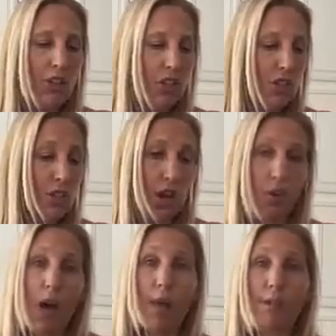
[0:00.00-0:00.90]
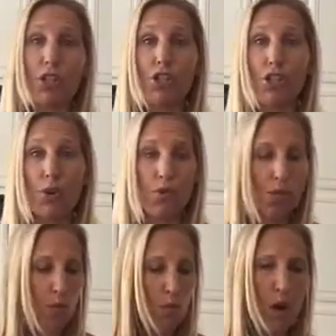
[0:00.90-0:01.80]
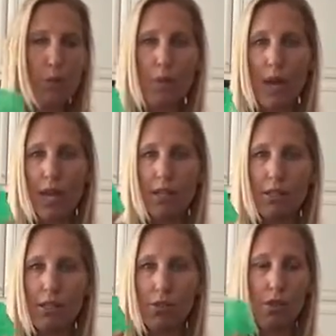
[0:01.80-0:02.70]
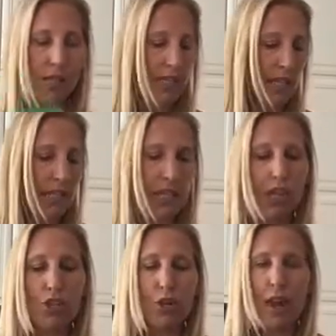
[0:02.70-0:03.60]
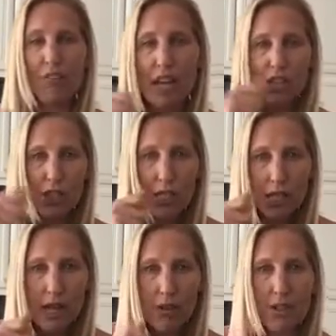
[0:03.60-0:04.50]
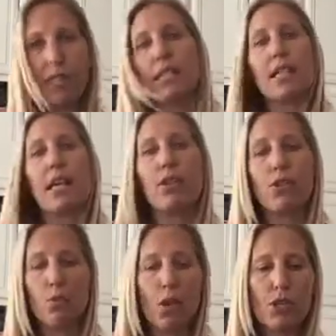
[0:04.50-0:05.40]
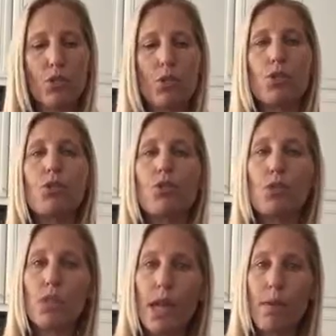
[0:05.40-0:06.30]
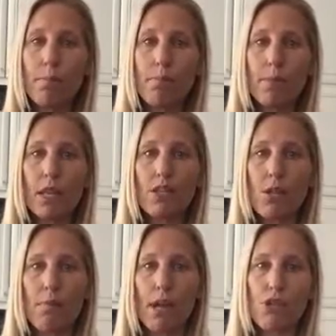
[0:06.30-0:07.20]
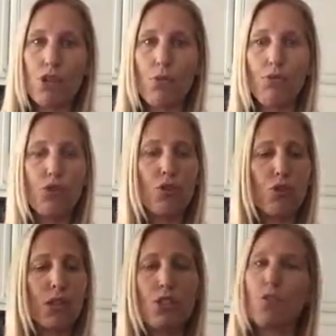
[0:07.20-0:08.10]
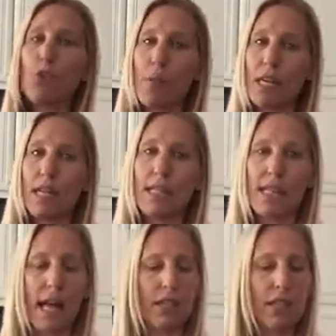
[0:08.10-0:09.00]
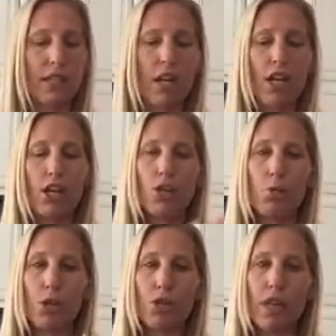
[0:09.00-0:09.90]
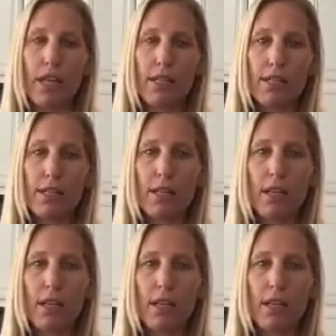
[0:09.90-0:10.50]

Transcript: So I'm going to show you one way to do this is you don't have to actually eat out of these containers. What you do is you use them to measure your food. And so if you're making a salad, you put your lettuce